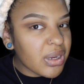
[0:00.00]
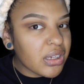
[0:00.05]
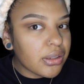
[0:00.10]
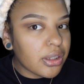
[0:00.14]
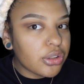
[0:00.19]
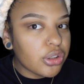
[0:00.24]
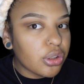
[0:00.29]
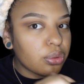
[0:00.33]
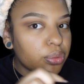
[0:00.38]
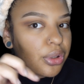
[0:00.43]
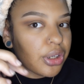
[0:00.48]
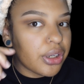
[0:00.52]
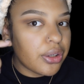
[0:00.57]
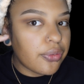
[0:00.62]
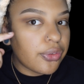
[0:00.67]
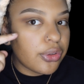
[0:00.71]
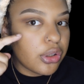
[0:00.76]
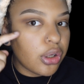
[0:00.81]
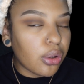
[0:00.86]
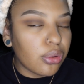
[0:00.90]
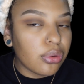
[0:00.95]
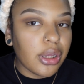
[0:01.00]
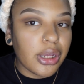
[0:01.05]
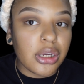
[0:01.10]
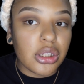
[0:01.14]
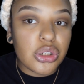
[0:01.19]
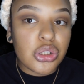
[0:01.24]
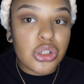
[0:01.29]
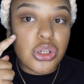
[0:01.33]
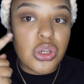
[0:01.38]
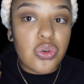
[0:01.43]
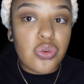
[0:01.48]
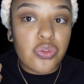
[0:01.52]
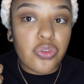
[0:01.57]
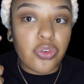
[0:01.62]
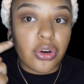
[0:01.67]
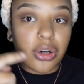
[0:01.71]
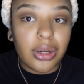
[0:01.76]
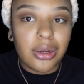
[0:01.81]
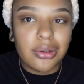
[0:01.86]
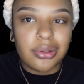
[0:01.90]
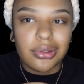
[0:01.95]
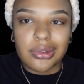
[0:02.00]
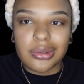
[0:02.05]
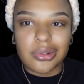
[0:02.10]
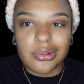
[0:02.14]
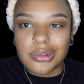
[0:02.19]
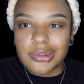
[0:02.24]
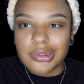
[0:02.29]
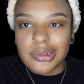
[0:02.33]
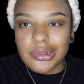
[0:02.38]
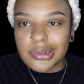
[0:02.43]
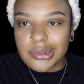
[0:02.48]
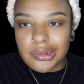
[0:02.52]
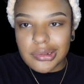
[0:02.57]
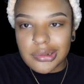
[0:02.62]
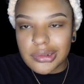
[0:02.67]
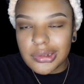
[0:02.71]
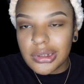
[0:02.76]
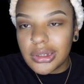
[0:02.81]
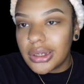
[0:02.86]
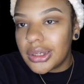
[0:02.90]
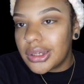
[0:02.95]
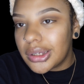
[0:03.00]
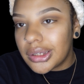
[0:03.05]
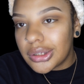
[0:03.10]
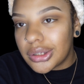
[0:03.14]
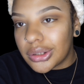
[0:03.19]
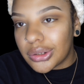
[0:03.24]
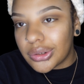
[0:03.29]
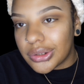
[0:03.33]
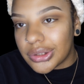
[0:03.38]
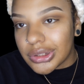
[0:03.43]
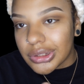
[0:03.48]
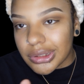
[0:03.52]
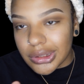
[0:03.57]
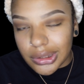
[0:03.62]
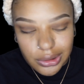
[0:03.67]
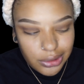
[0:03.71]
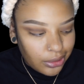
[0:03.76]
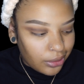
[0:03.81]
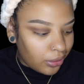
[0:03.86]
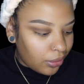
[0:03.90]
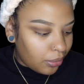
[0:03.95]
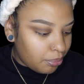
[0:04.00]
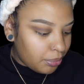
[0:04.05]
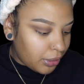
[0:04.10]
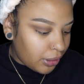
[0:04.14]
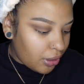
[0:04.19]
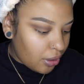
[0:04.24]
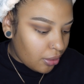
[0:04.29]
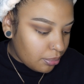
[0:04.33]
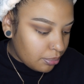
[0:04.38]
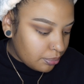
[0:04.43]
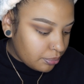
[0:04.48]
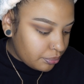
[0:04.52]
And don't worry if you go like too far out, you can always just clean it up, you know?